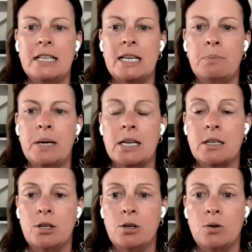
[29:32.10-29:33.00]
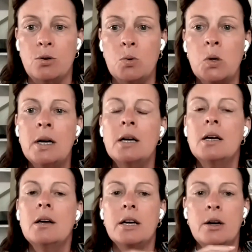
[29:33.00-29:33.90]
deep into,
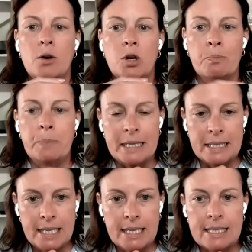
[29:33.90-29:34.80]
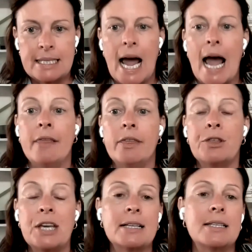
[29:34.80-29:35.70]
your business and the
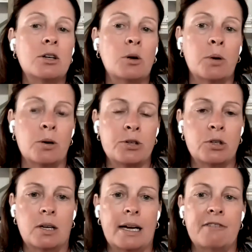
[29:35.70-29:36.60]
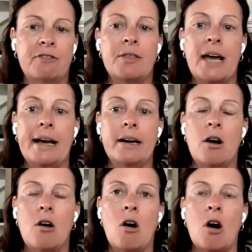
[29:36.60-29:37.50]
things in your personal life that
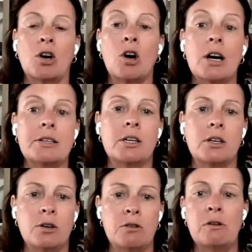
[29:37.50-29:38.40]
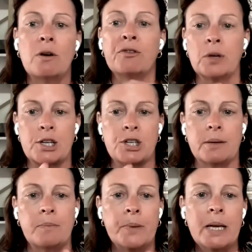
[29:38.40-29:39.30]
are causing you
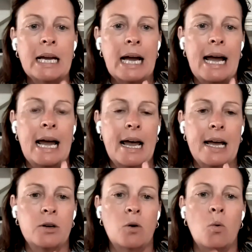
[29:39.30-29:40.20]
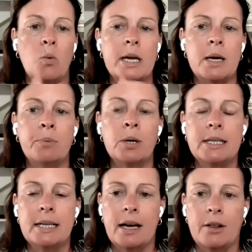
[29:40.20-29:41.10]
friction. And we put
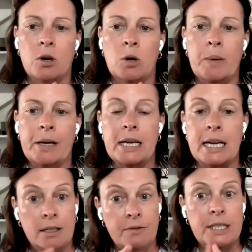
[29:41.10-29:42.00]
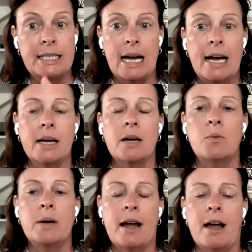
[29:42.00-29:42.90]
together, by the end of the day,
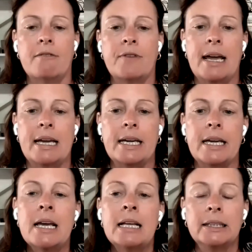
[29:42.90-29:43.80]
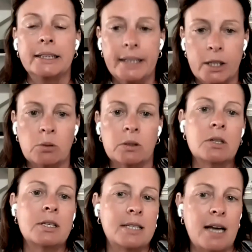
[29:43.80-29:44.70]
we have a
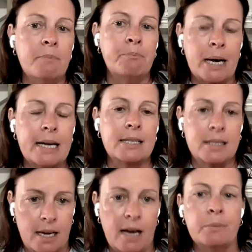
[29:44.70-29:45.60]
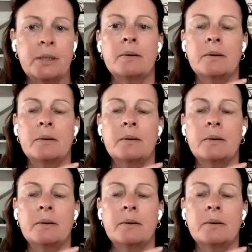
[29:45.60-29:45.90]
literal step-by-step